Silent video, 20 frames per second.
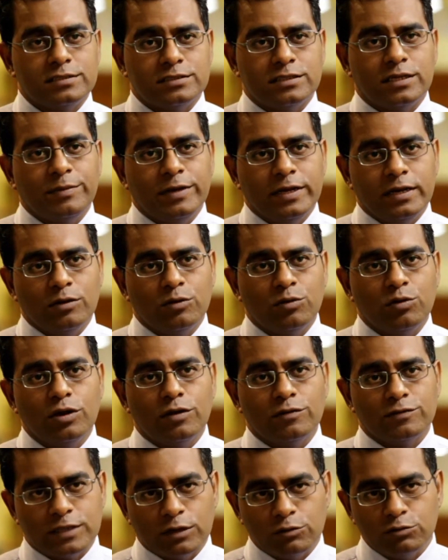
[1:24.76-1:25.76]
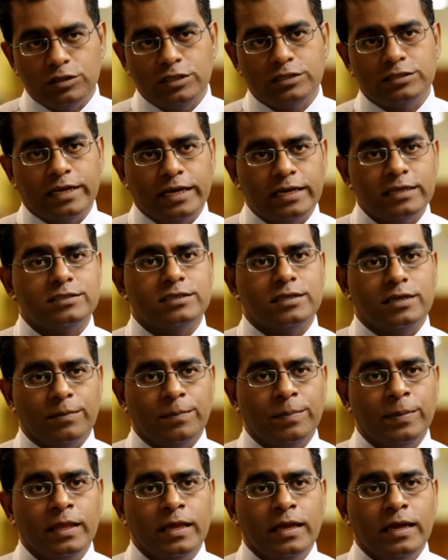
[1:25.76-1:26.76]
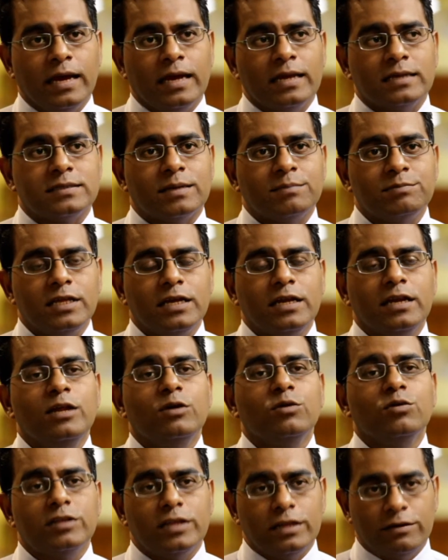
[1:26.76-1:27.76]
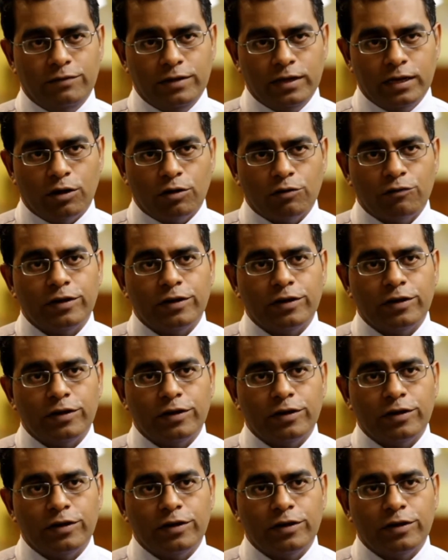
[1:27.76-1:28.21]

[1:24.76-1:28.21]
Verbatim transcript: system in whole of Southeast Asia and something new that we are